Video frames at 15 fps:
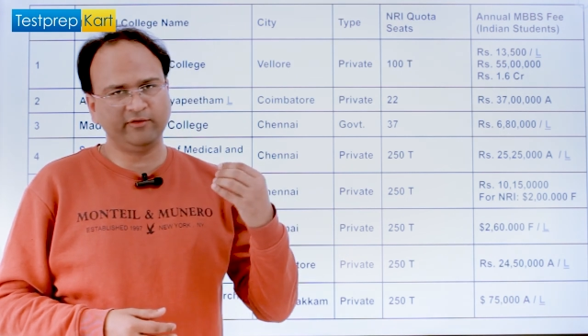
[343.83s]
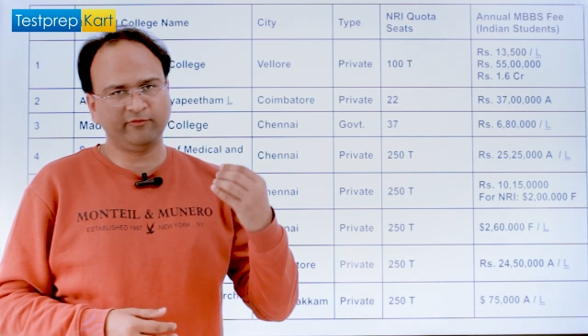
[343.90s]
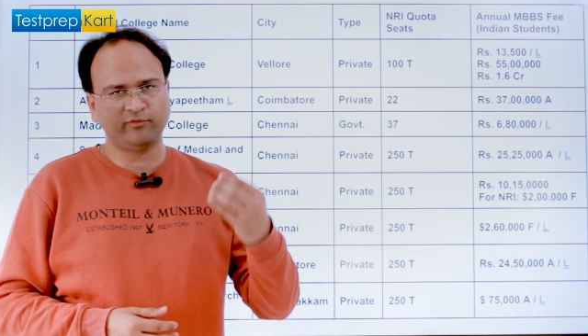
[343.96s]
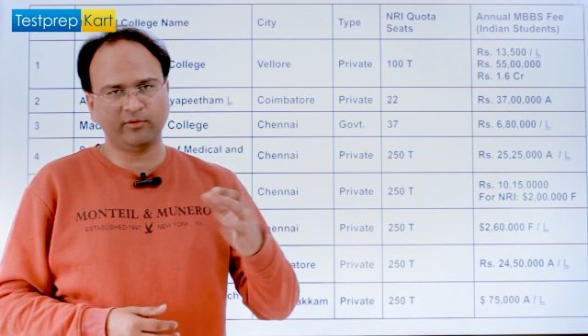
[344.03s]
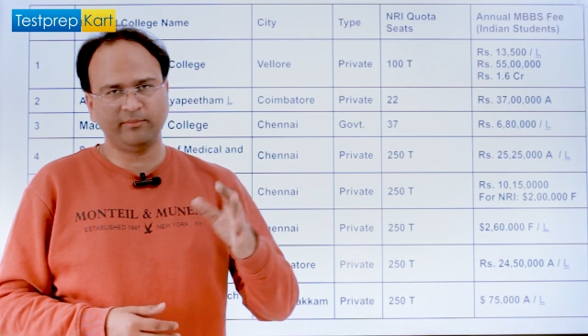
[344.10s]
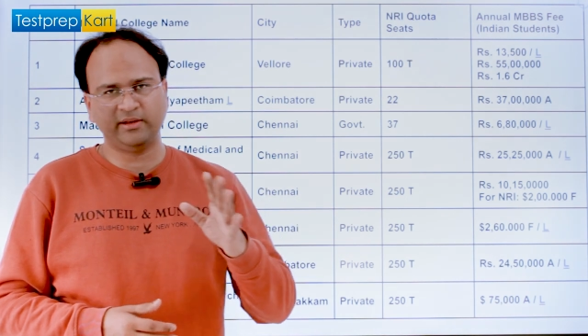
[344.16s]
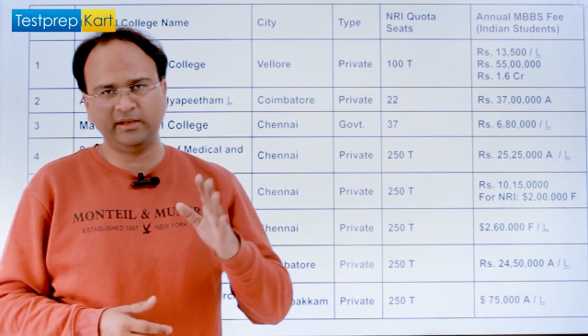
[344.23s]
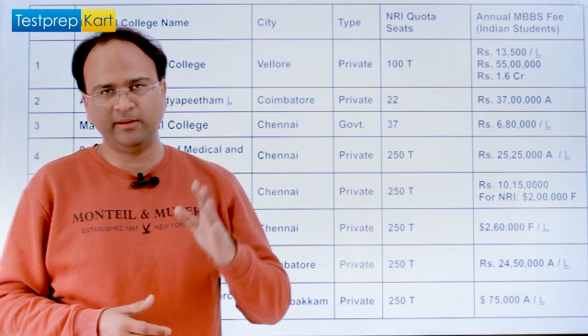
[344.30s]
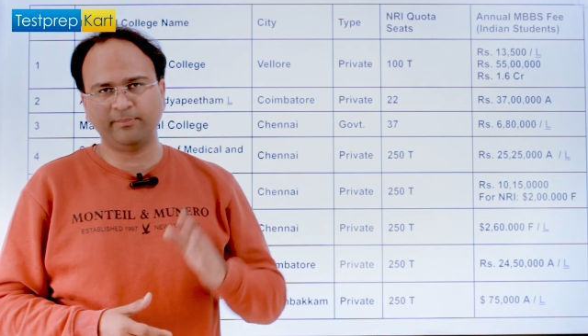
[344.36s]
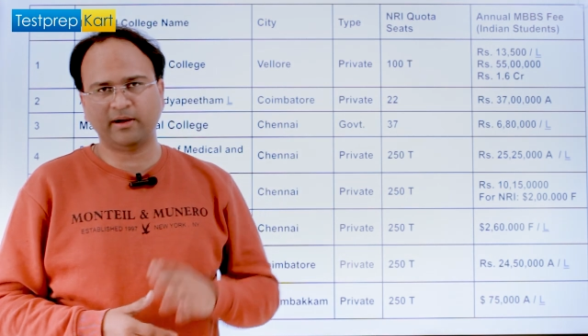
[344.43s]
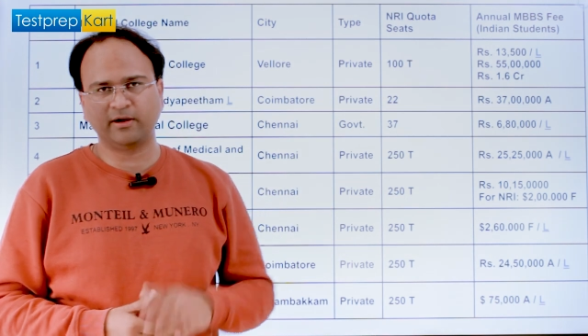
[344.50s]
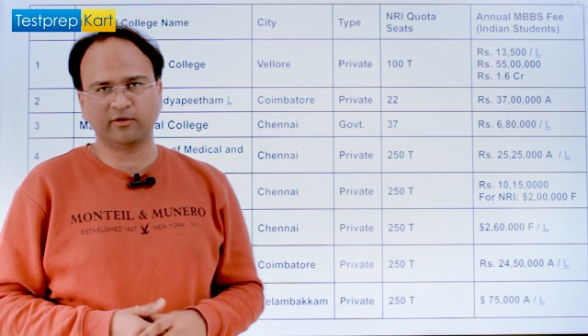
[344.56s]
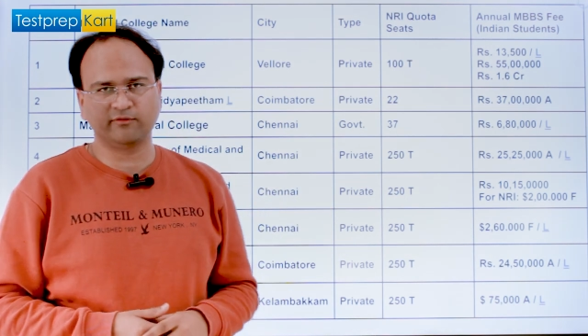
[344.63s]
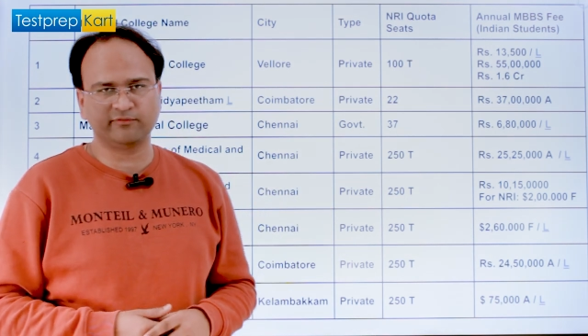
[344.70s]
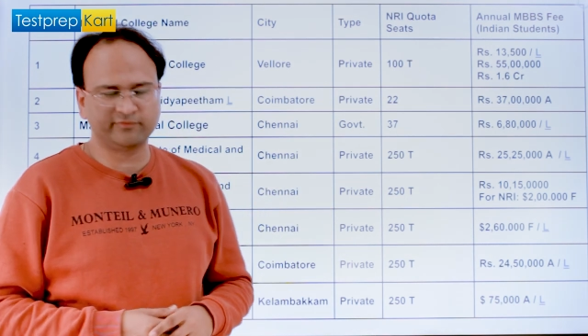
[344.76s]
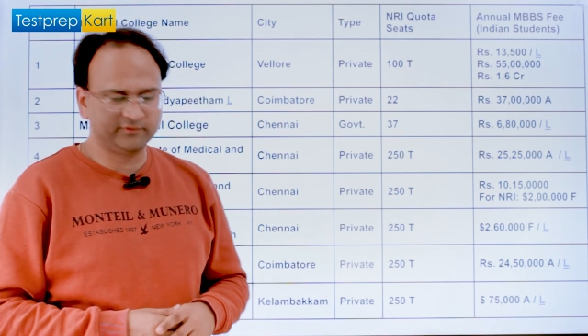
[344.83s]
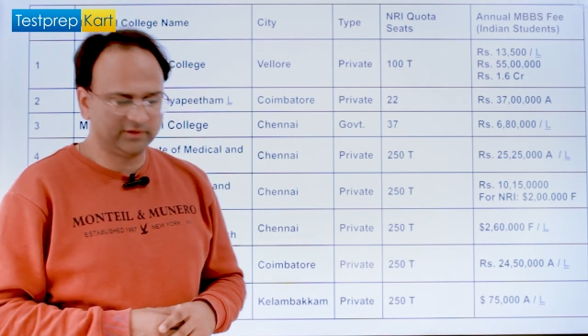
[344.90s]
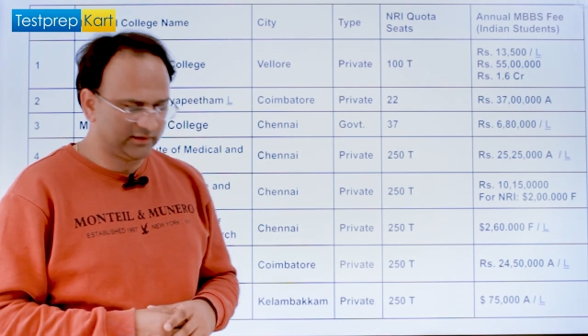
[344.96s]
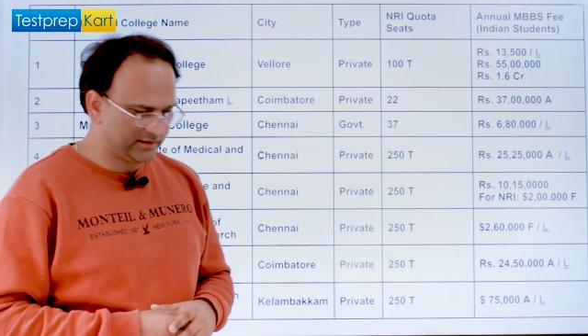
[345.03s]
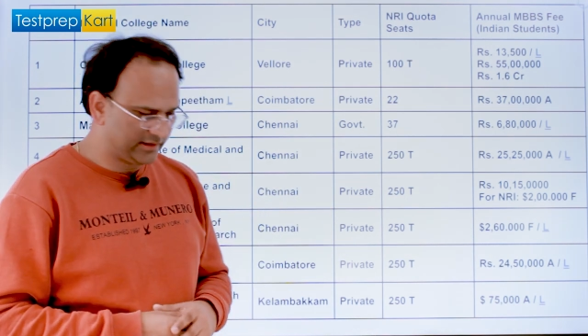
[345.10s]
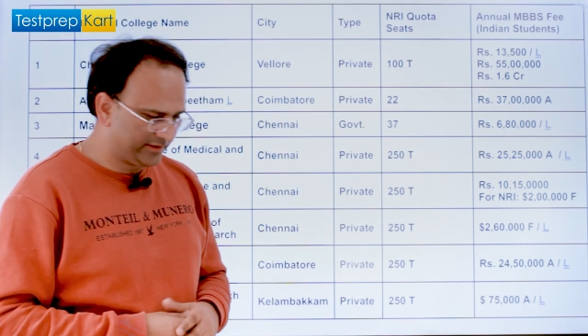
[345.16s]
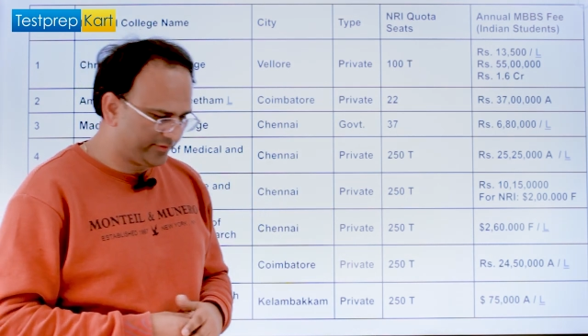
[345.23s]
it from any part of
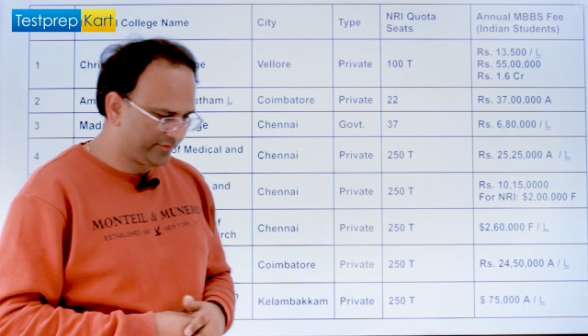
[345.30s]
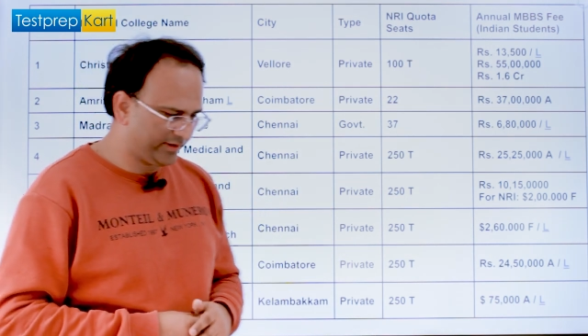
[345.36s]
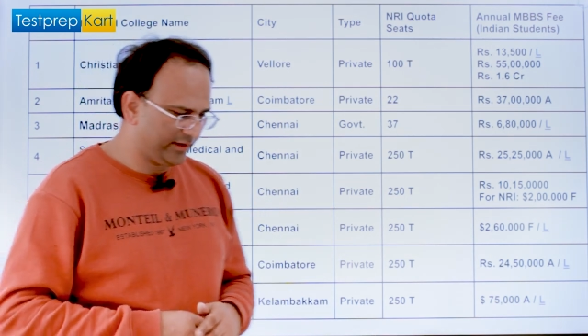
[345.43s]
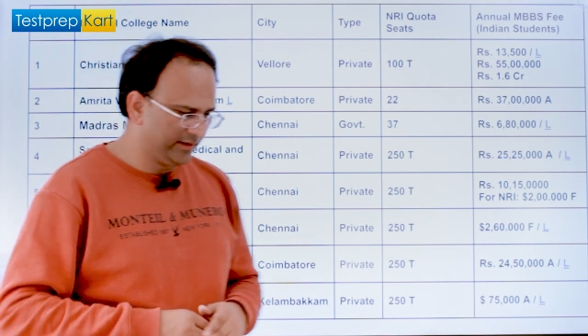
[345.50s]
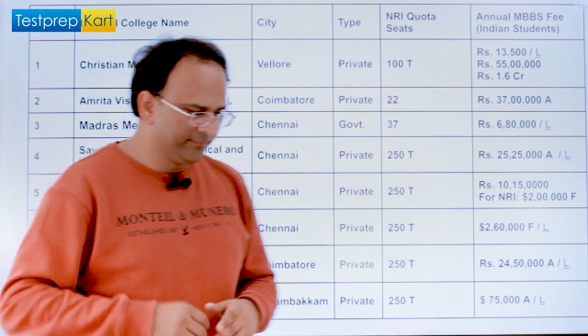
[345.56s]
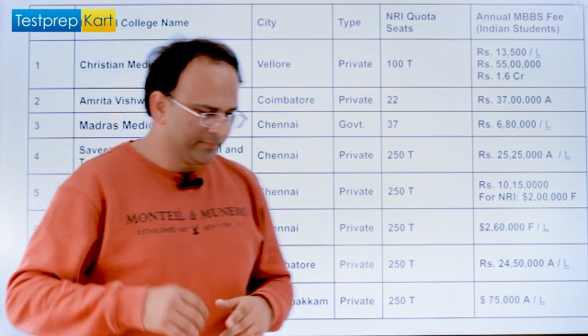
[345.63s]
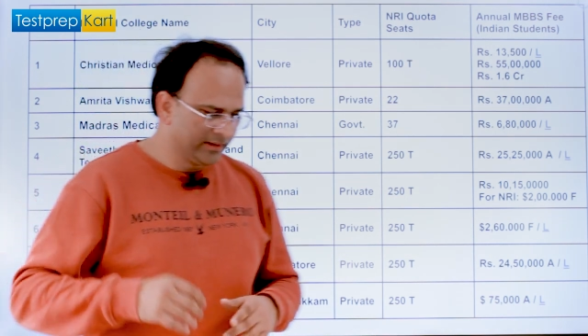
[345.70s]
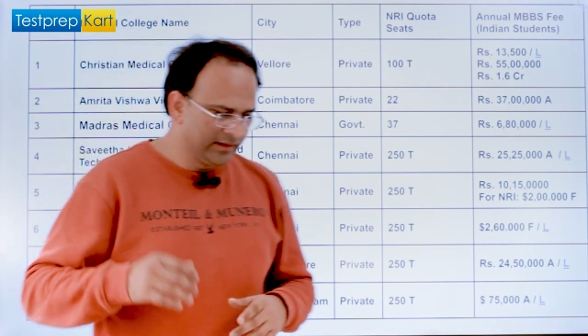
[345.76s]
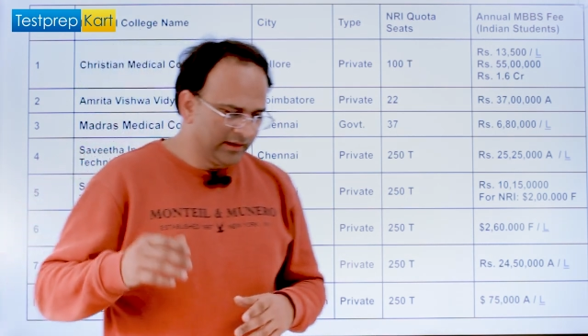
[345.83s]
the country,